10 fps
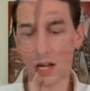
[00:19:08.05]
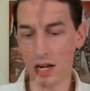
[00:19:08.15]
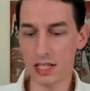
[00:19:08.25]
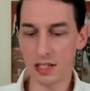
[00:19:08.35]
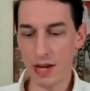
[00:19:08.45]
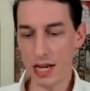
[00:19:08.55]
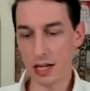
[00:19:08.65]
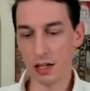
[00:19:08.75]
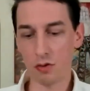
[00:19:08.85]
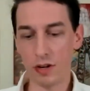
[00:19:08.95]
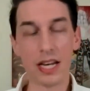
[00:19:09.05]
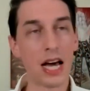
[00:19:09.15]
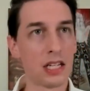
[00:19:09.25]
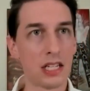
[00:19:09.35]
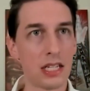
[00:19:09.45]
Let's make a little
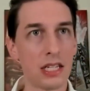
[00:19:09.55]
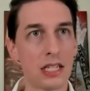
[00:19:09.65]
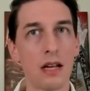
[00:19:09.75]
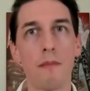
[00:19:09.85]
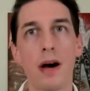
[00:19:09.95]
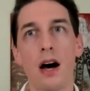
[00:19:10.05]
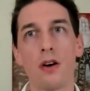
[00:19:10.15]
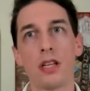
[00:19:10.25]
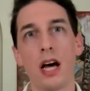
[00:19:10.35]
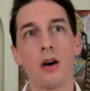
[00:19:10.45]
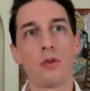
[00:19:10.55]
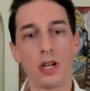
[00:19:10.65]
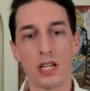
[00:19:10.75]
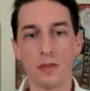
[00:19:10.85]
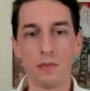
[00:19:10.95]
analysis about
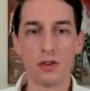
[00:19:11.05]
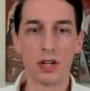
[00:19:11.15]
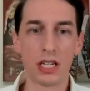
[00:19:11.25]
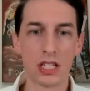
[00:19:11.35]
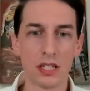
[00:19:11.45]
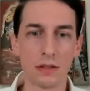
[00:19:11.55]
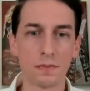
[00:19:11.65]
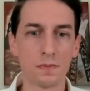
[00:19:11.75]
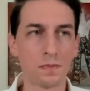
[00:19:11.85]
our experience.